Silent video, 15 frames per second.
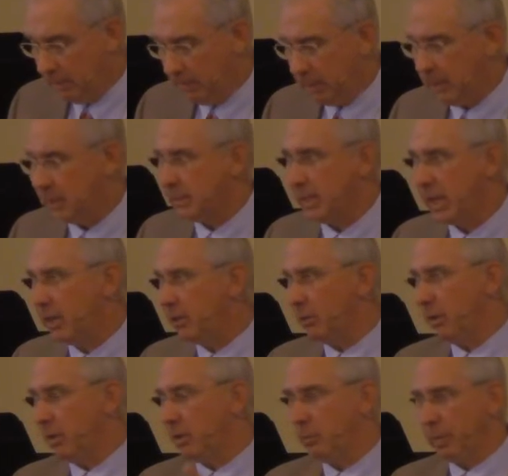Because I
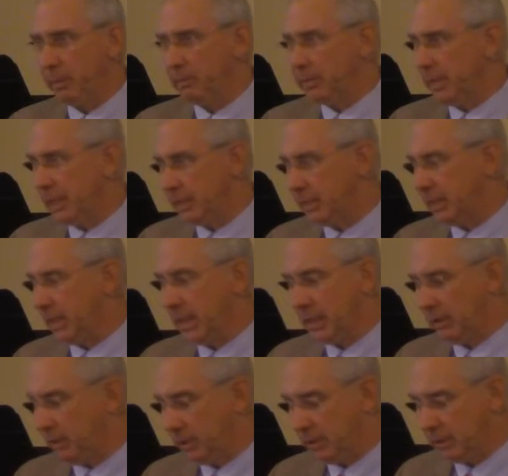go on the websites and I
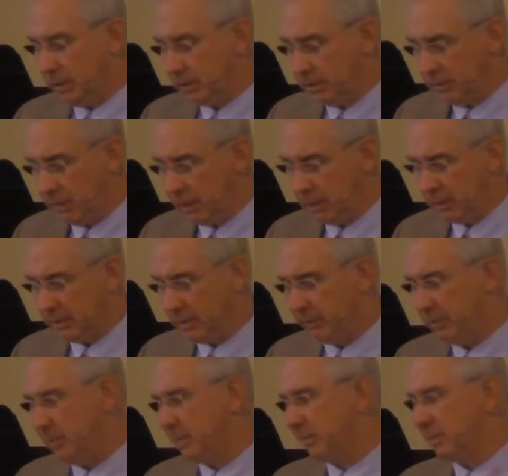look at this truck and stuff
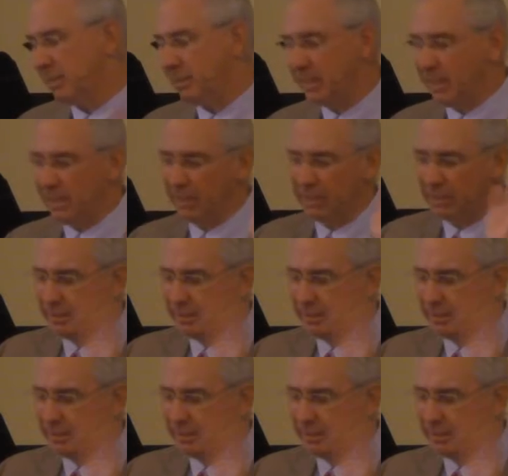and I just go,